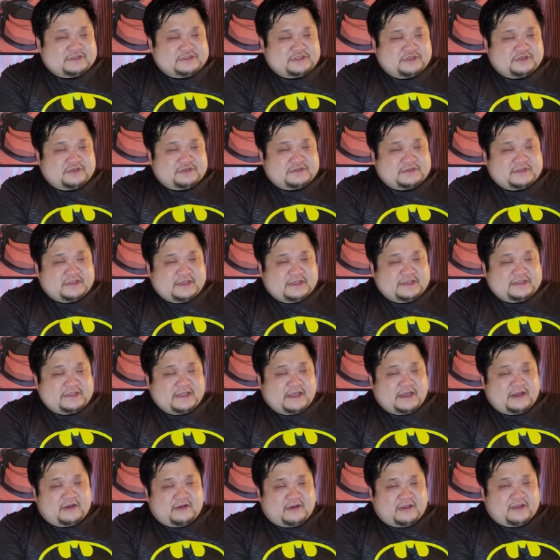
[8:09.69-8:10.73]
shows the
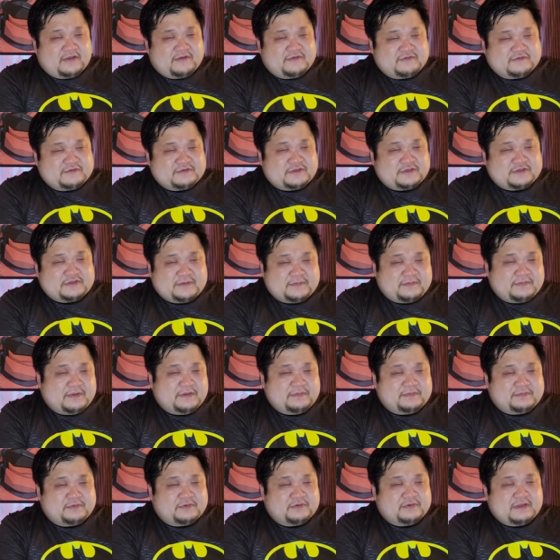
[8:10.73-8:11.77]
integrity of certain
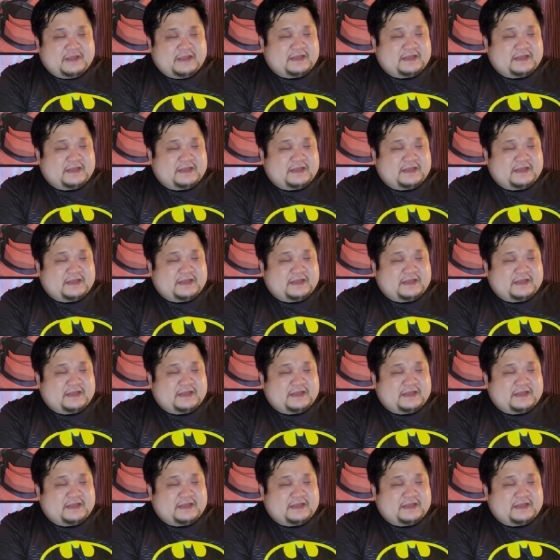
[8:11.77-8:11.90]
people.